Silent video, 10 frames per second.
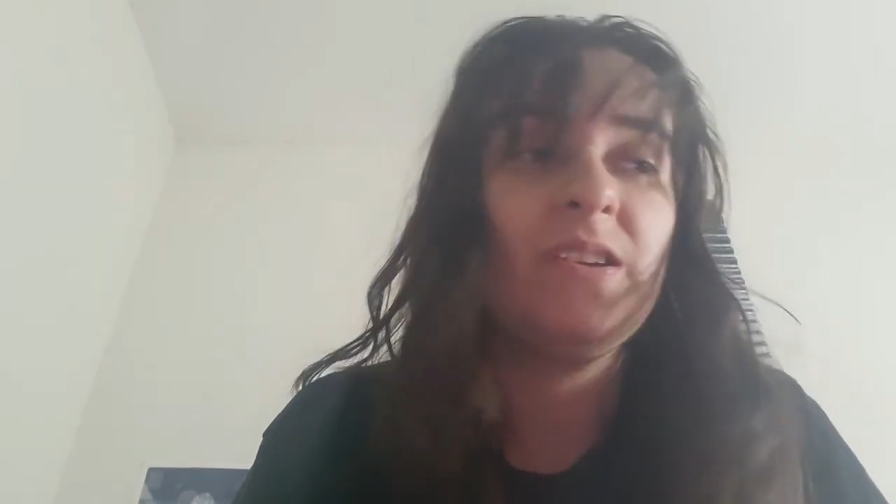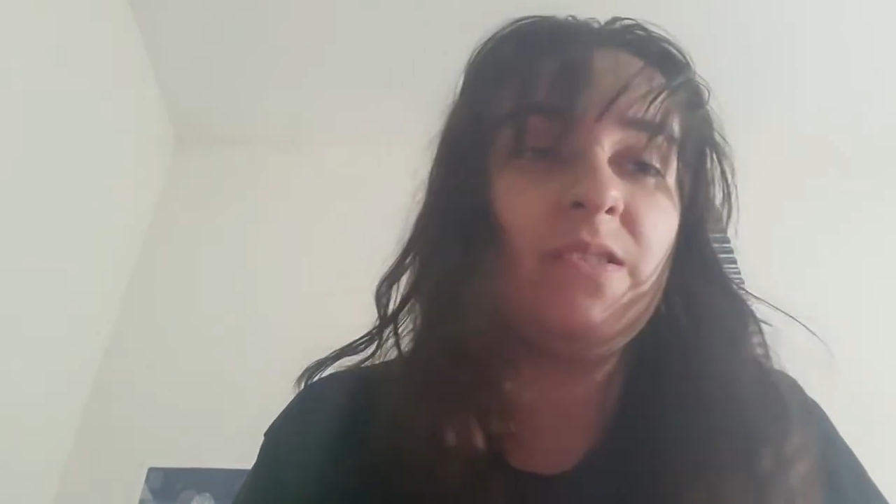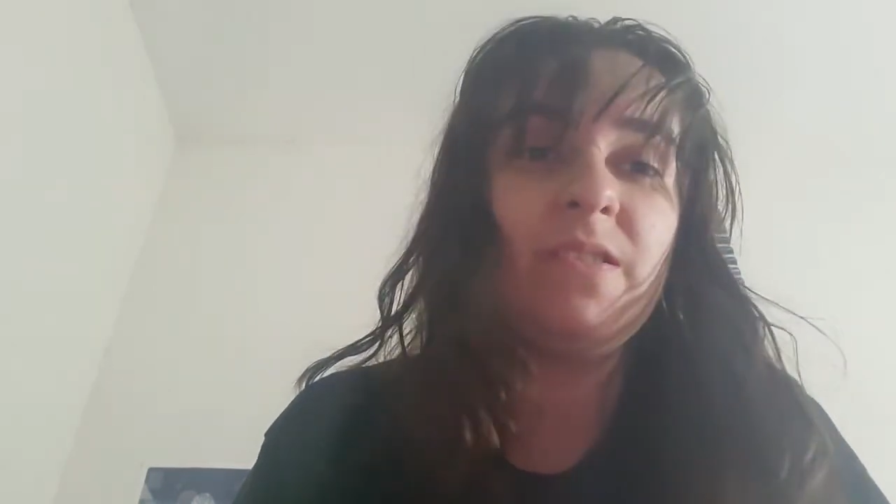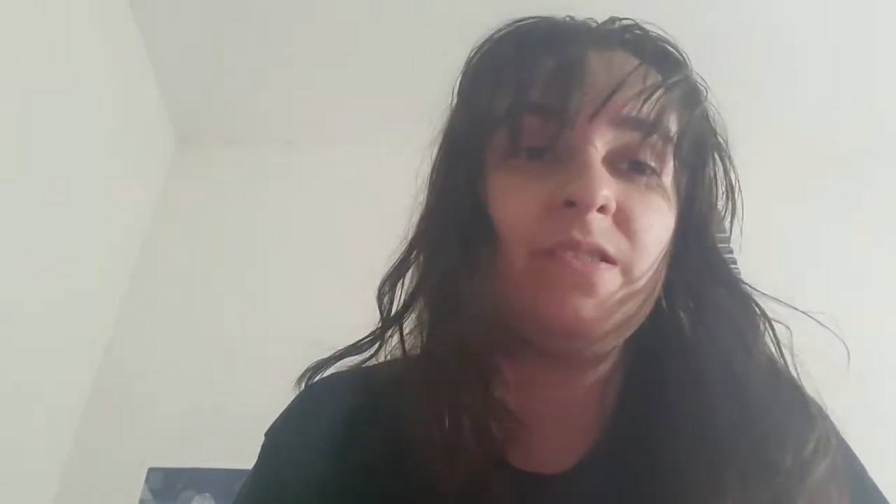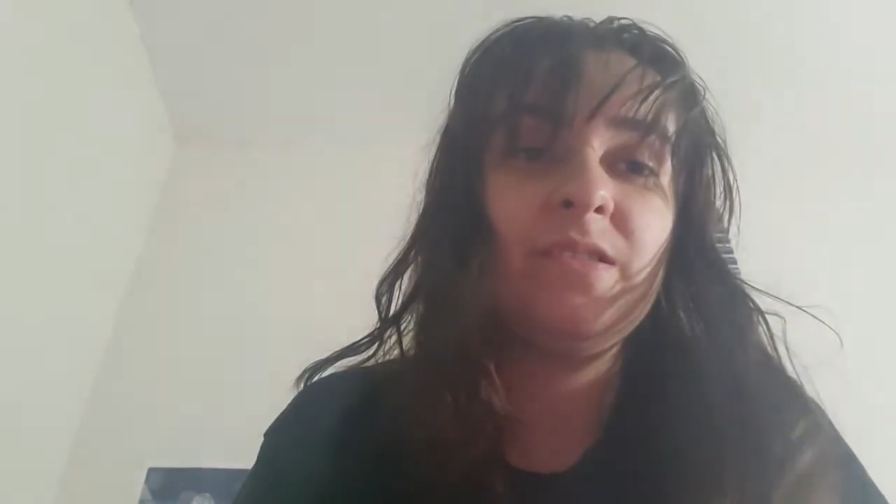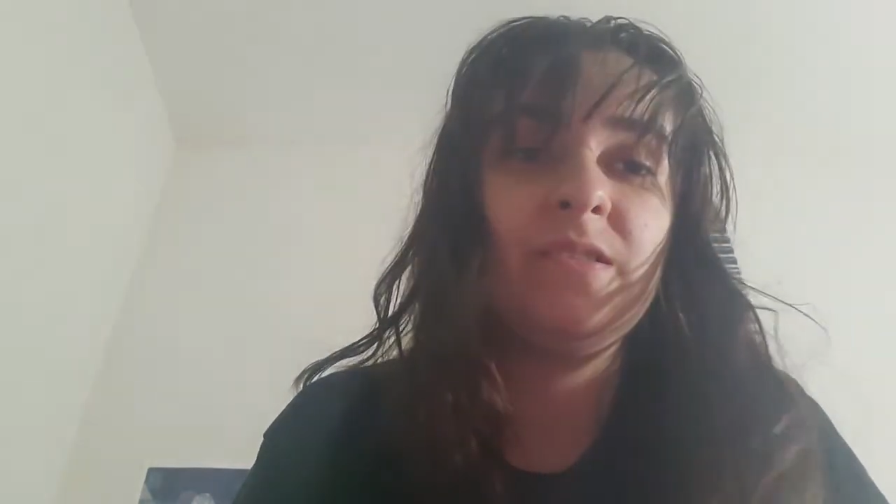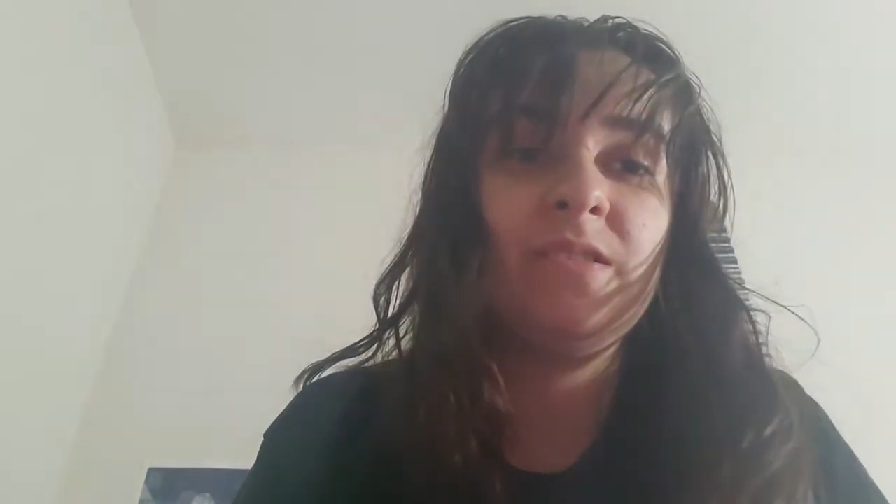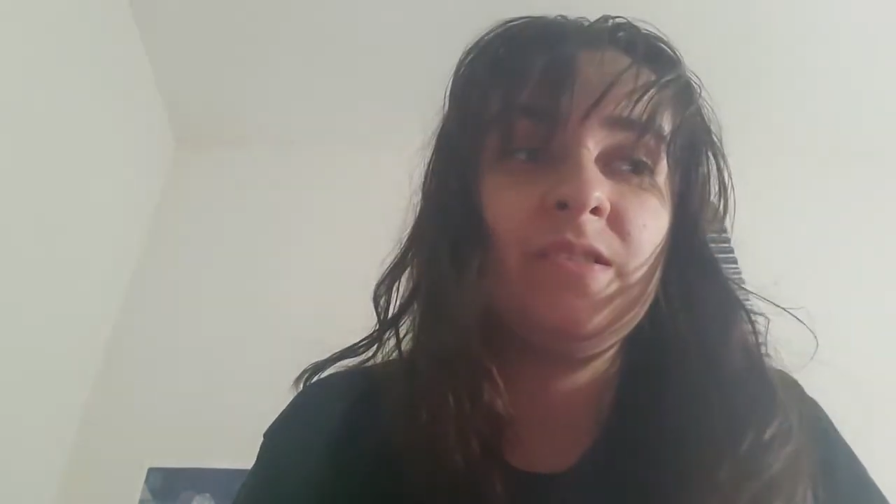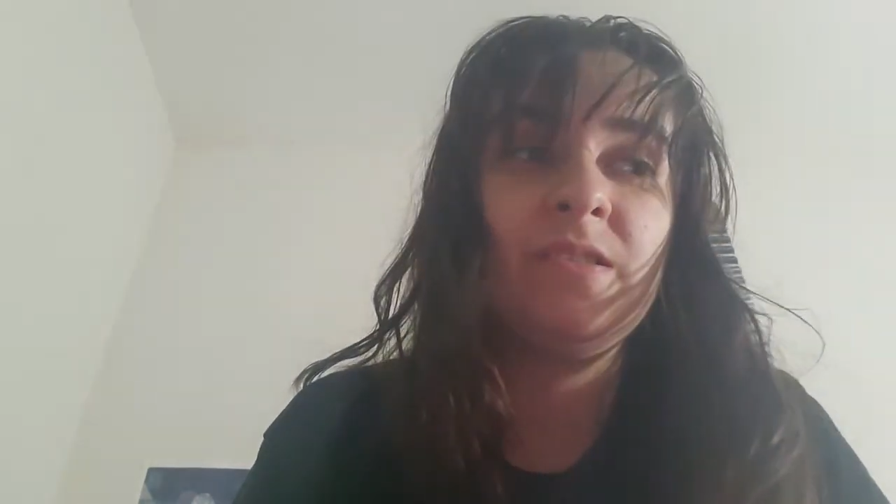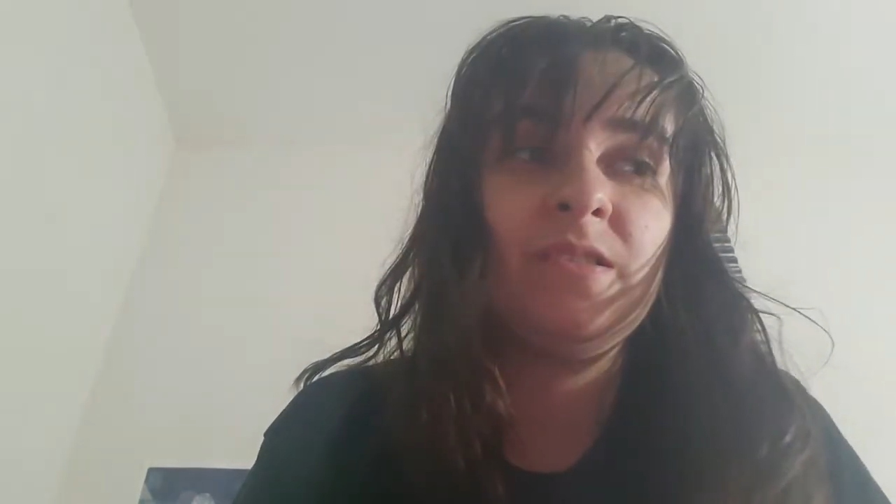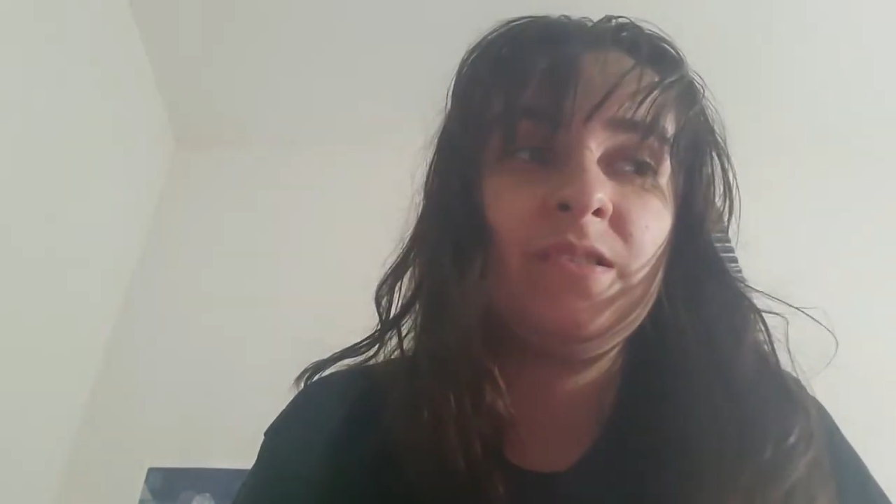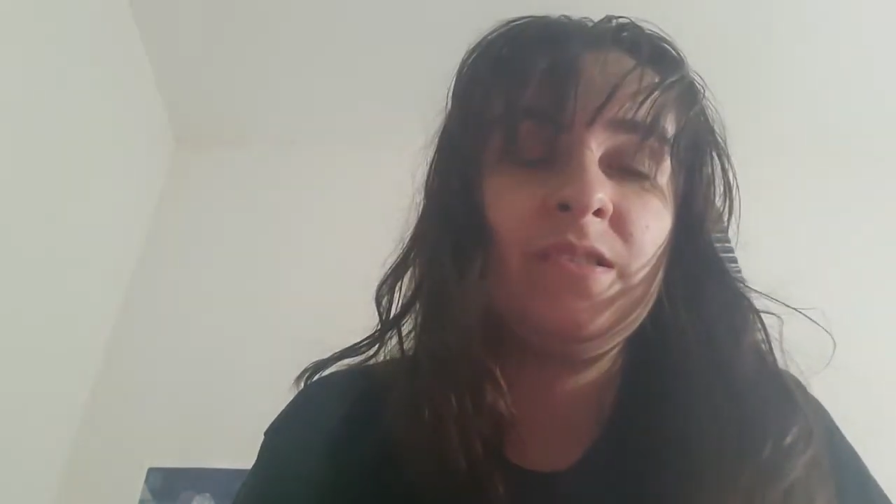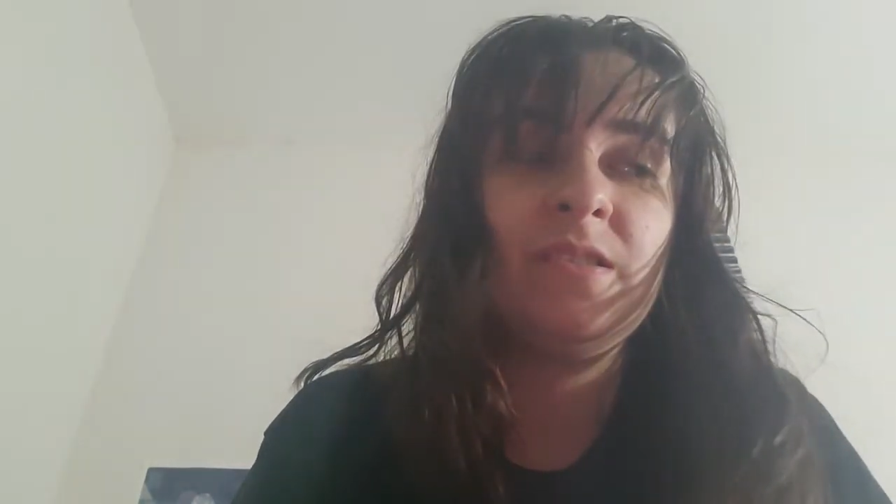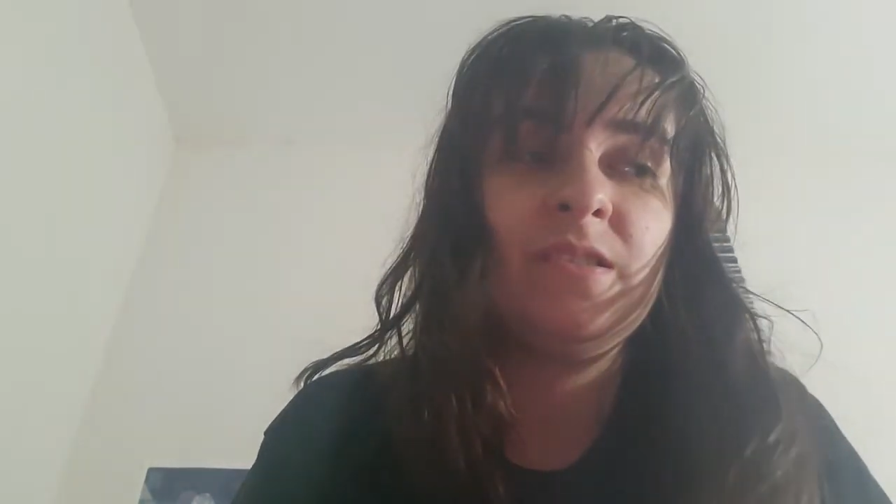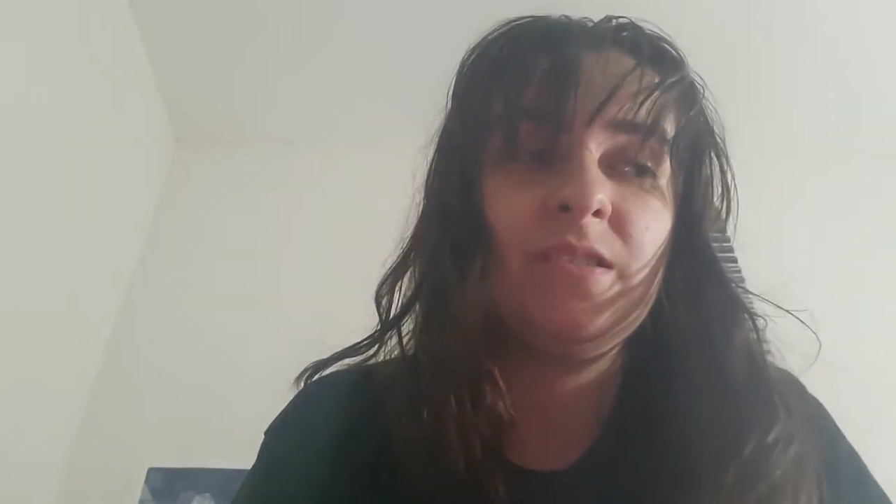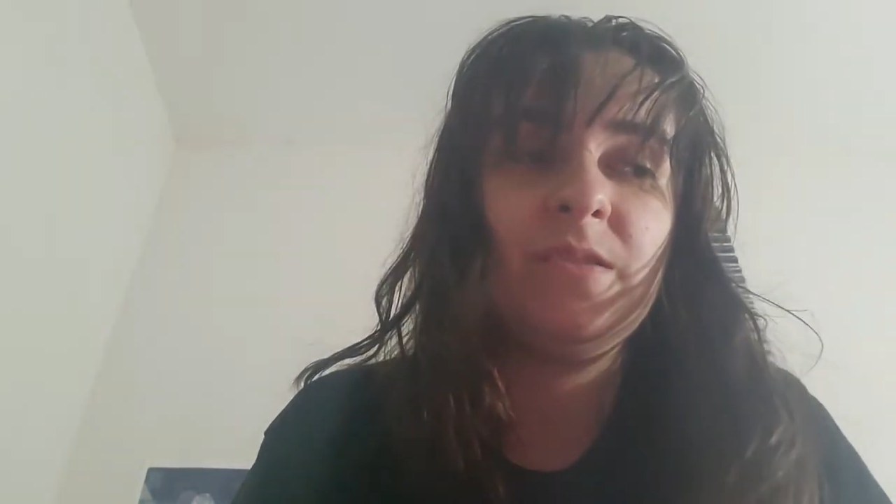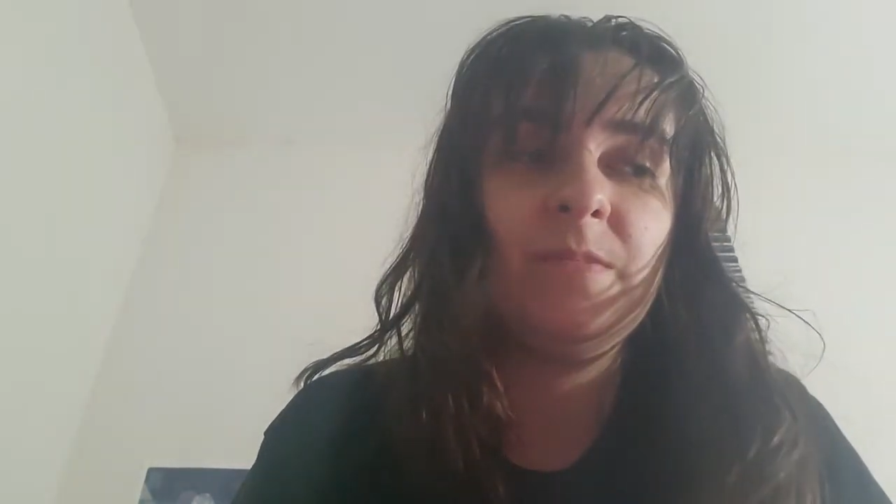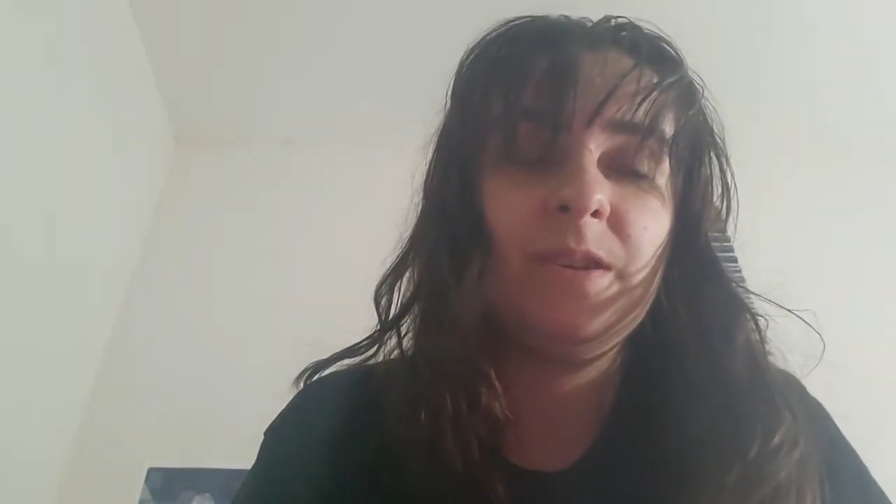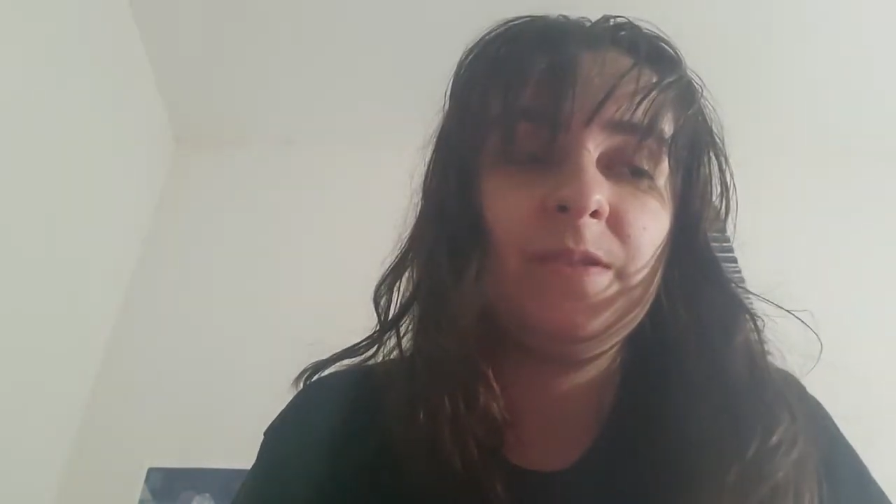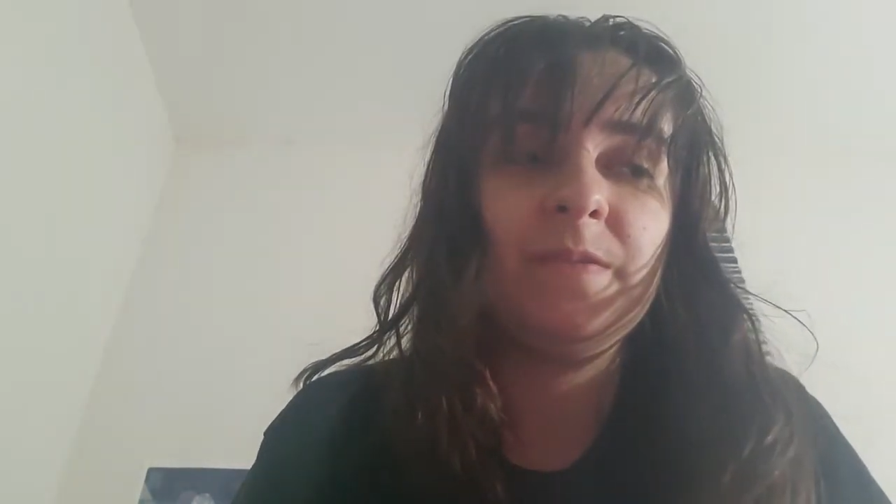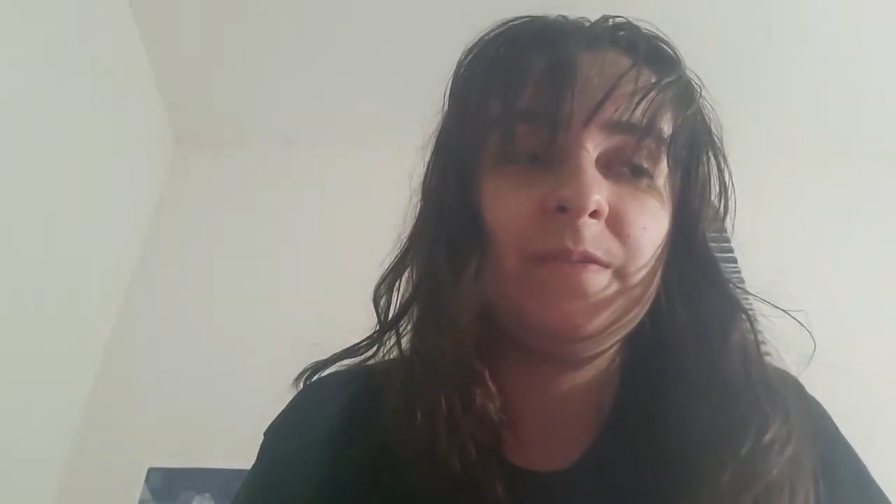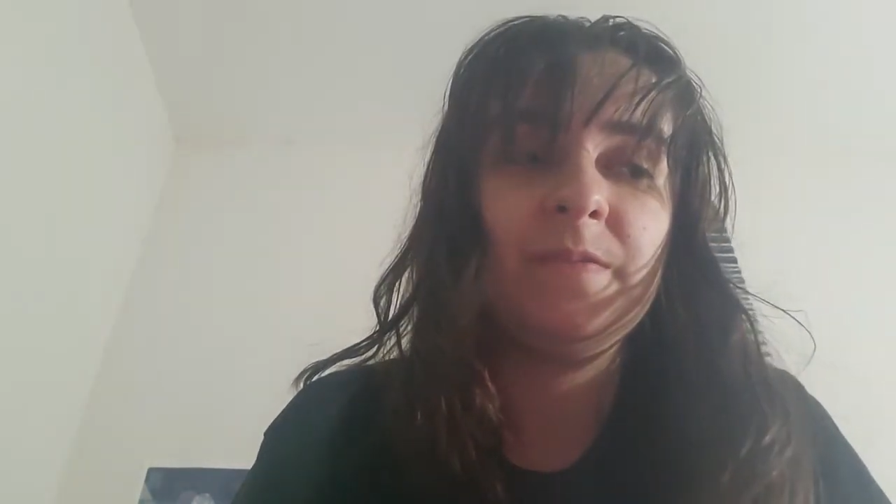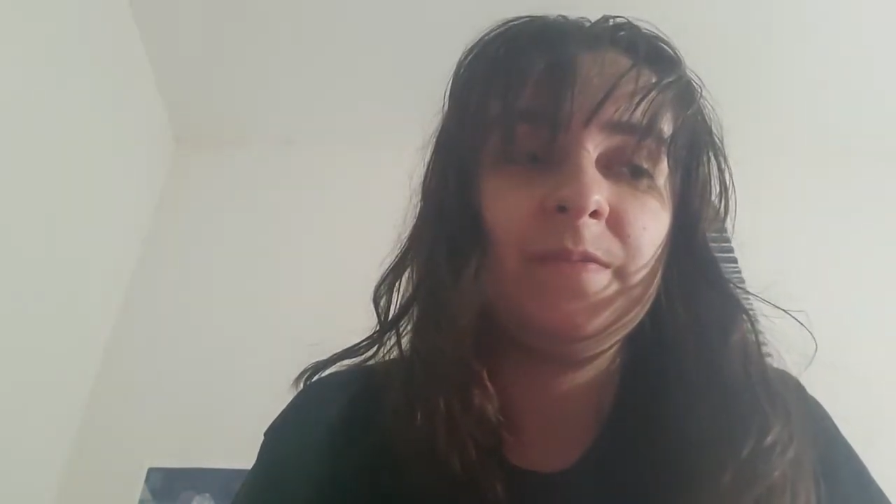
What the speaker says: else. I mean,